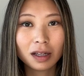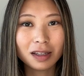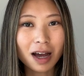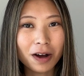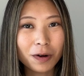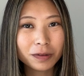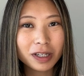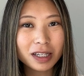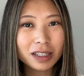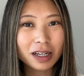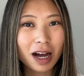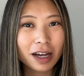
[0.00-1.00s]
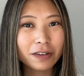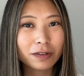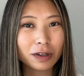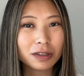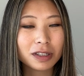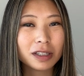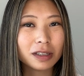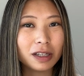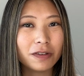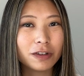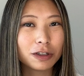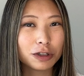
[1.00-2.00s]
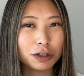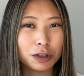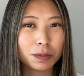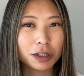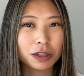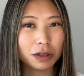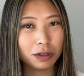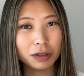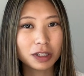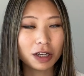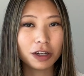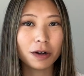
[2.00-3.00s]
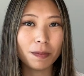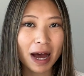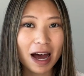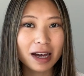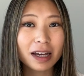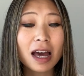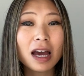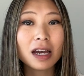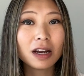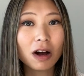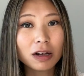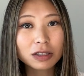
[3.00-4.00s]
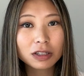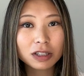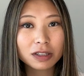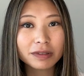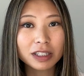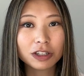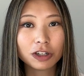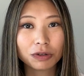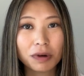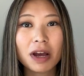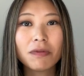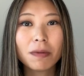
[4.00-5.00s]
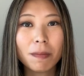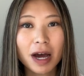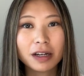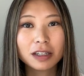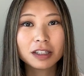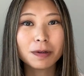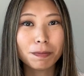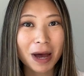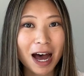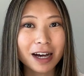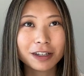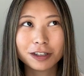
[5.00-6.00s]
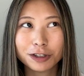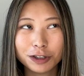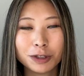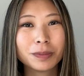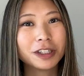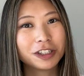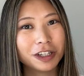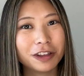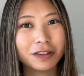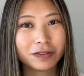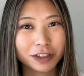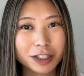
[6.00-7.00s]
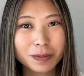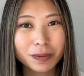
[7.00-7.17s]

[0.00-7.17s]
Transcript: Not only is it kind of gross to leave your toothbrush loose in your bag, it also serves as a great reminder to pack your toothbrush in the first